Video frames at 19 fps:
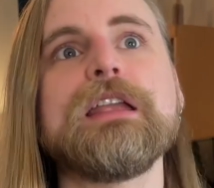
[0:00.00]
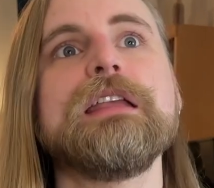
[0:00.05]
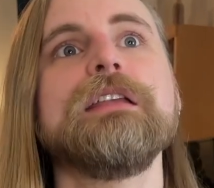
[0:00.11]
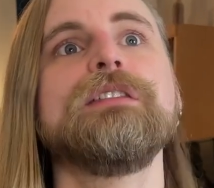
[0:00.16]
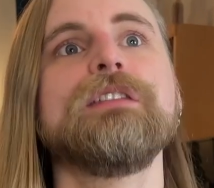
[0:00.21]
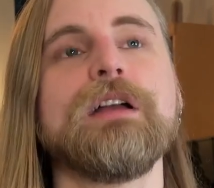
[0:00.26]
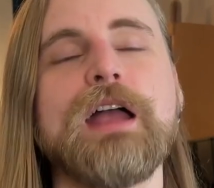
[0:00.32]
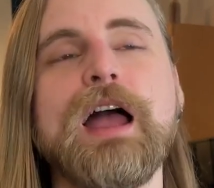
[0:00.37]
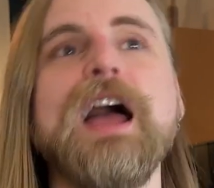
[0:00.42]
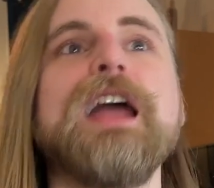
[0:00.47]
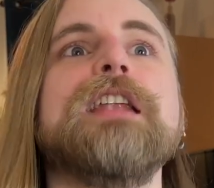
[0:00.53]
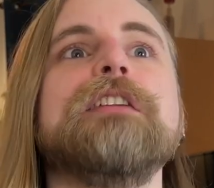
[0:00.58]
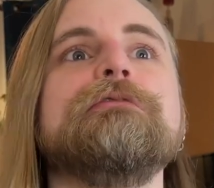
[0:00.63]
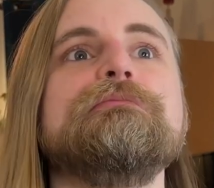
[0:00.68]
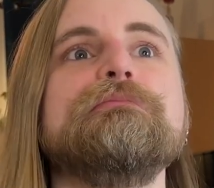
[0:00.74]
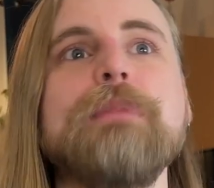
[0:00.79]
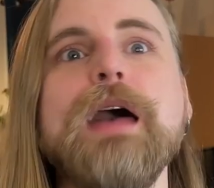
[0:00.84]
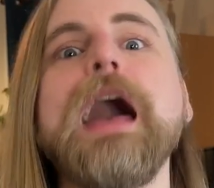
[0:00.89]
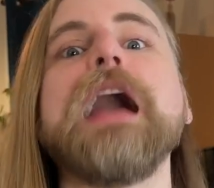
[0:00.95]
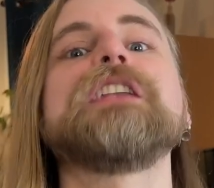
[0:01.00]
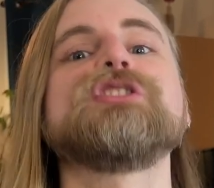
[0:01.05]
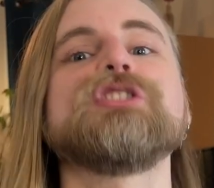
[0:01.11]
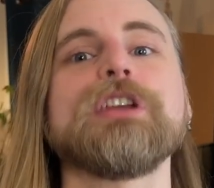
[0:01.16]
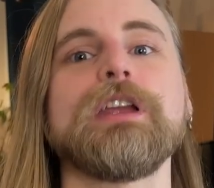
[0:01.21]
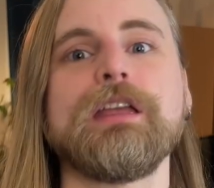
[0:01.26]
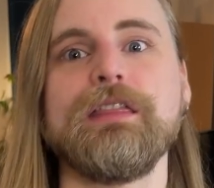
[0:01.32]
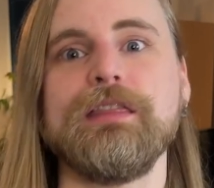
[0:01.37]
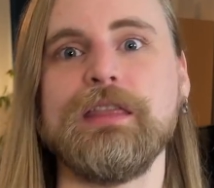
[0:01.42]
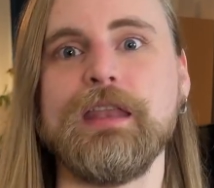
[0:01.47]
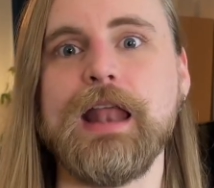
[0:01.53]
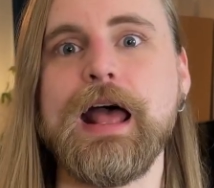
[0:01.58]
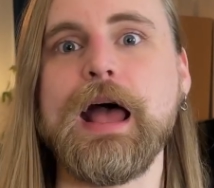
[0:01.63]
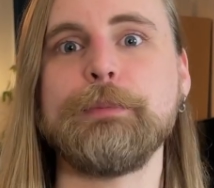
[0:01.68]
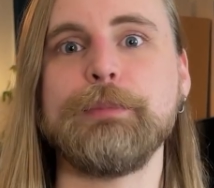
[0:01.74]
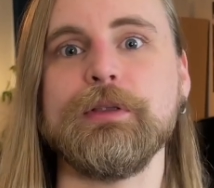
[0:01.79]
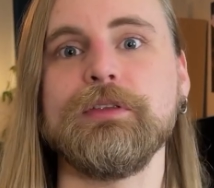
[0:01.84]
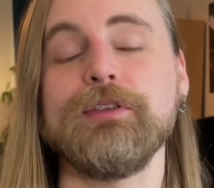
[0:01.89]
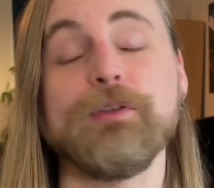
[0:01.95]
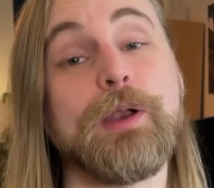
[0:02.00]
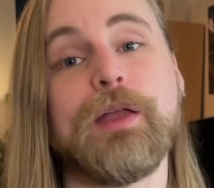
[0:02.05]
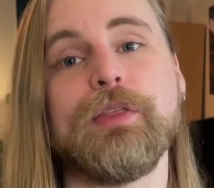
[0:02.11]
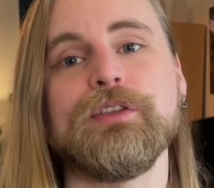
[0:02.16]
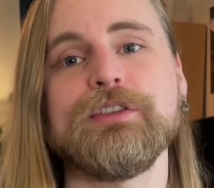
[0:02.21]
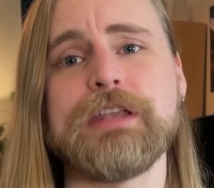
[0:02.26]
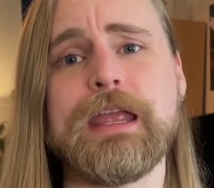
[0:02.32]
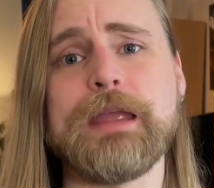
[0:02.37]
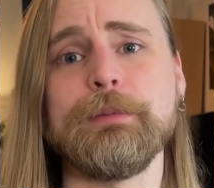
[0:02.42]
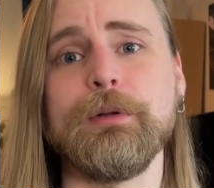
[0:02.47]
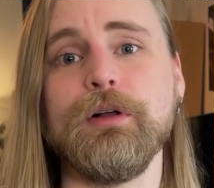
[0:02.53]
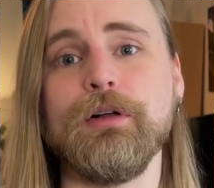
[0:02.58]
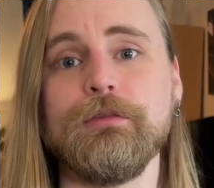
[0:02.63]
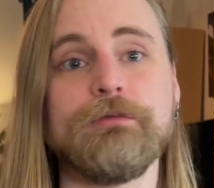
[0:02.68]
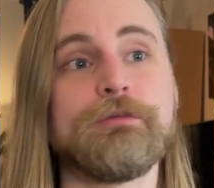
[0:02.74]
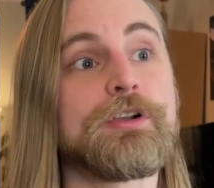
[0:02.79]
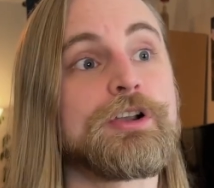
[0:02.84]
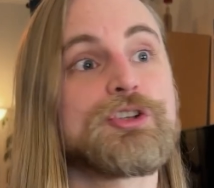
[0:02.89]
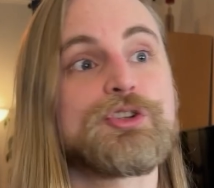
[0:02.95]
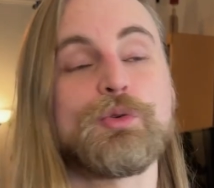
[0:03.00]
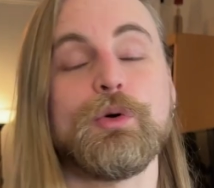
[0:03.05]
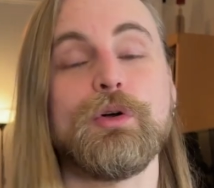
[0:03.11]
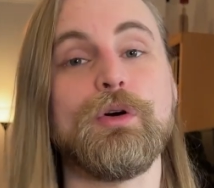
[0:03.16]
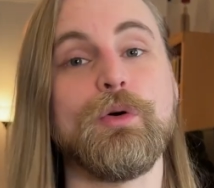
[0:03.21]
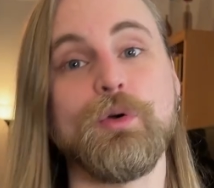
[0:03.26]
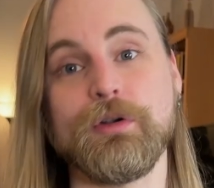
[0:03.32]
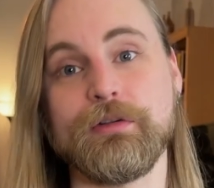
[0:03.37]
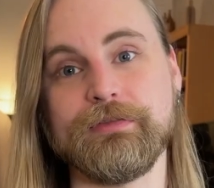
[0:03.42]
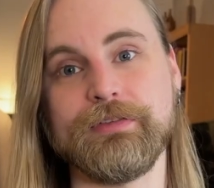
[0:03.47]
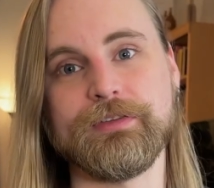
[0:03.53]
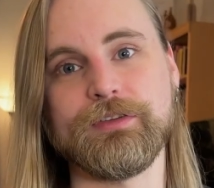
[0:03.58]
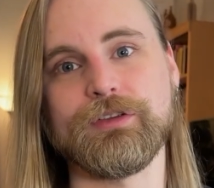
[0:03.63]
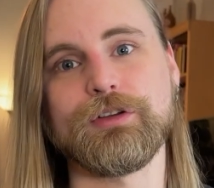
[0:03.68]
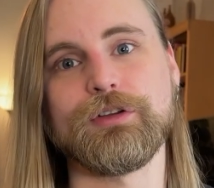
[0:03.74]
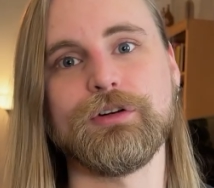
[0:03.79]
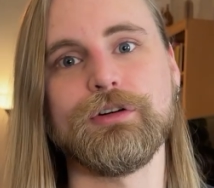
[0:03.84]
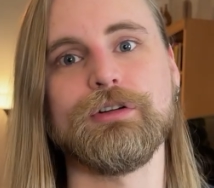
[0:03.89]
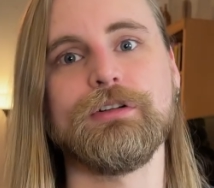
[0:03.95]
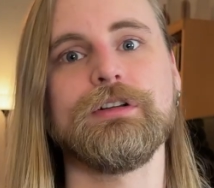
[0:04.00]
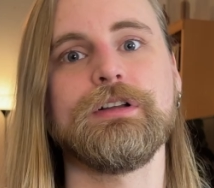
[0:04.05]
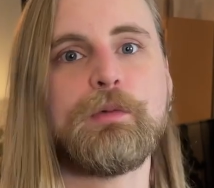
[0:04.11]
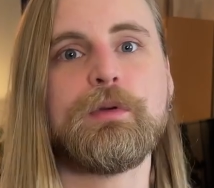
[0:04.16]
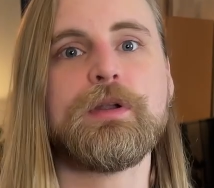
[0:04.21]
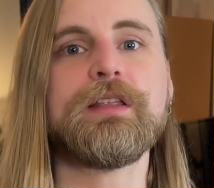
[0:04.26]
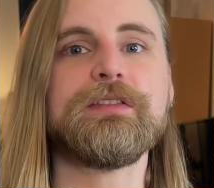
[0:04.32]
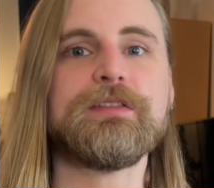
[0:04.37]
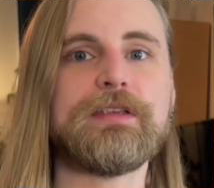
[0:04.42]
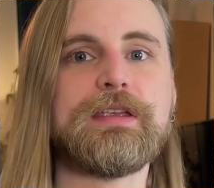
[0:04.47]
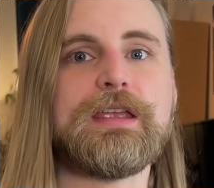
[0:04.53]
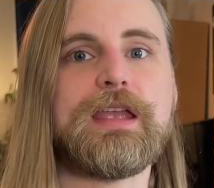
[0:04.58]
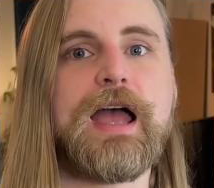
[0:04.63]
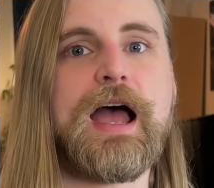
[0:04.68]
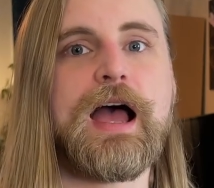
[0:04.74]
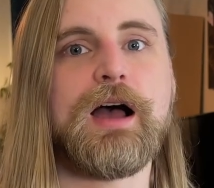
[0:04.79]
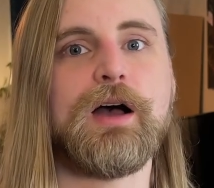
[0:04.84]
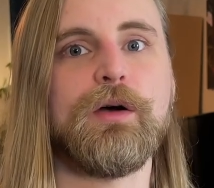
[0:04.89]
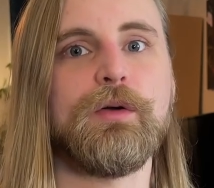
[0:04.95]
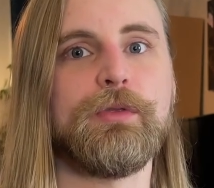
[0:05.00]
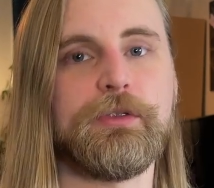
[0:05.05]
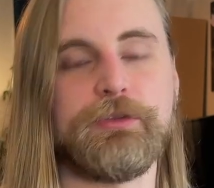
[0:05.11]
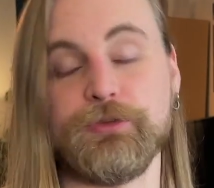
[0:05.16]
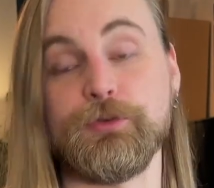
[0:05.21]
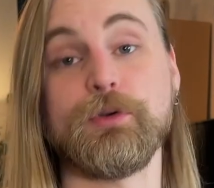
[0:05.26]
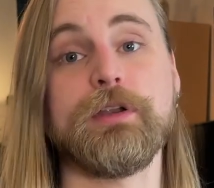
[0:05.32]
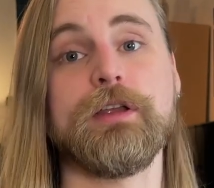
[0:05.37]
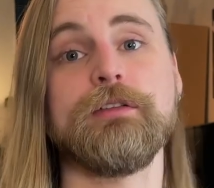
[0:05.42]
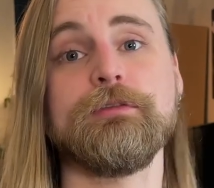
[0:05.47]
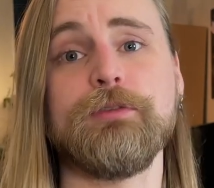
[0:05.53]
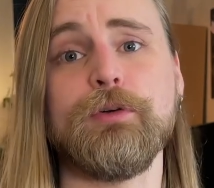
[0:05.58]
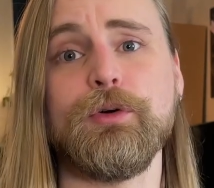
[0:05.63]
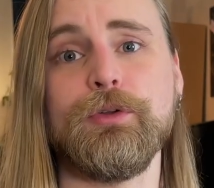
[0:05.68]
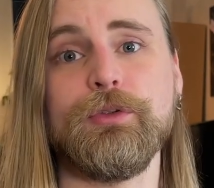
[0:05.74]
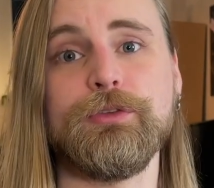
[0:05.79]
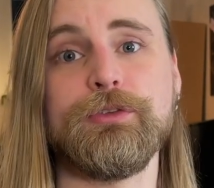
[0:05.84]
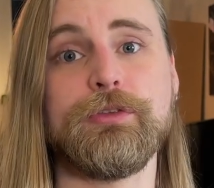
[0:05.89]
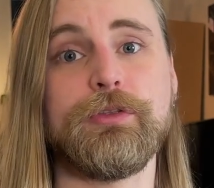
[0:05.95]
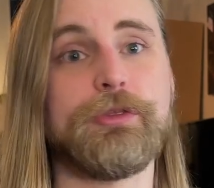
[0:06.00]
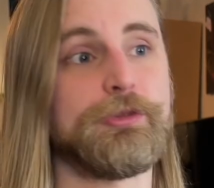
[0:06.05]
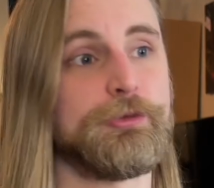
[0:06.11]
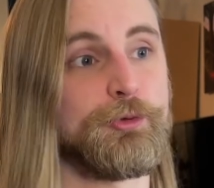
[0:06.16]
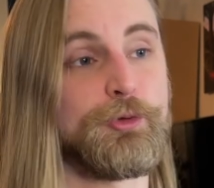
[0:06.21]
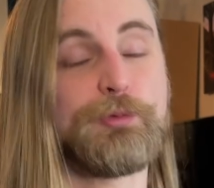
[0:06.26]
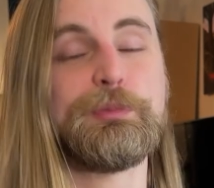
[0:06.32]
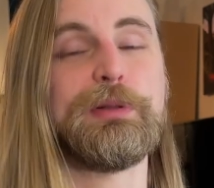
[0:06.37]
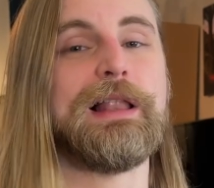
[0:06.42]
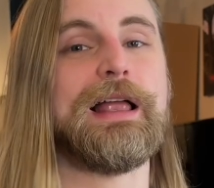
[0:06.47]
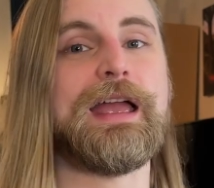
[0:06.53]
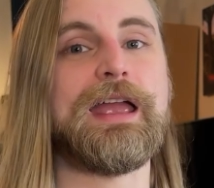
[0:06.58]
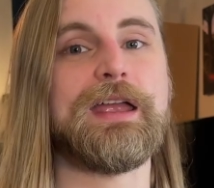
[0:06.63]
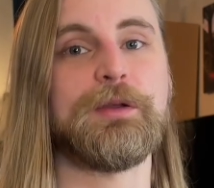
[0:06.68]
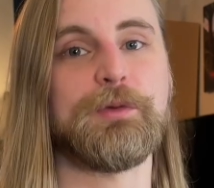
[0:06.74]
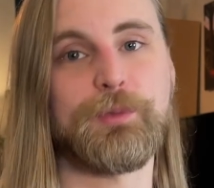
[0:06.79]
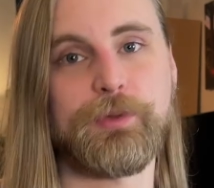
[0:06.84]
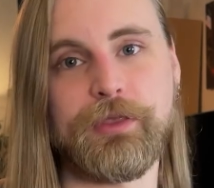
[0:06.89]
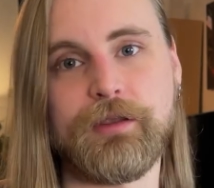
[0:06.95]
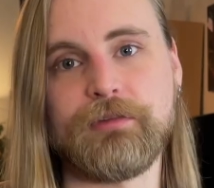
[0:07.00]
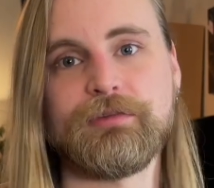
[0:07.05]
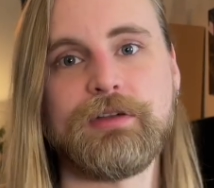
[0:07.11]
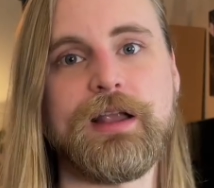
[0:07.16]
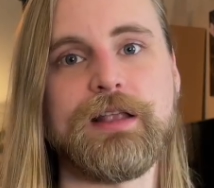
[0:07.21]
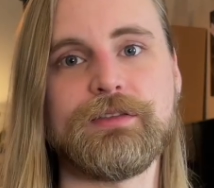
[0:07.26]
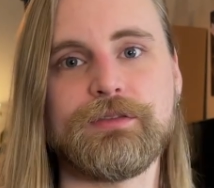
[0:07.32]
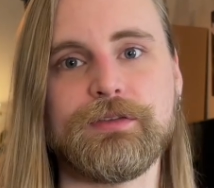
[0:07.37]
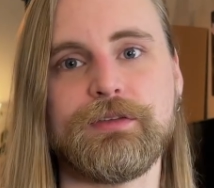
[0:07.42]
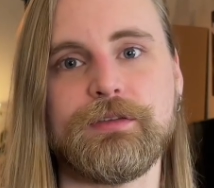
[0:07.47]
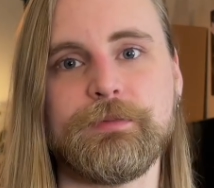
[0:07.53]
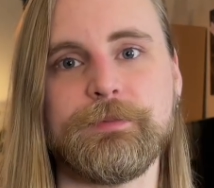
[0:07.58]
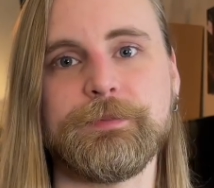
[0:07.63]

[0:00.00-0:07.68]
is a kind of magic that happens around the table, virtual or physical. want to see how the story unfolds through play with our friends.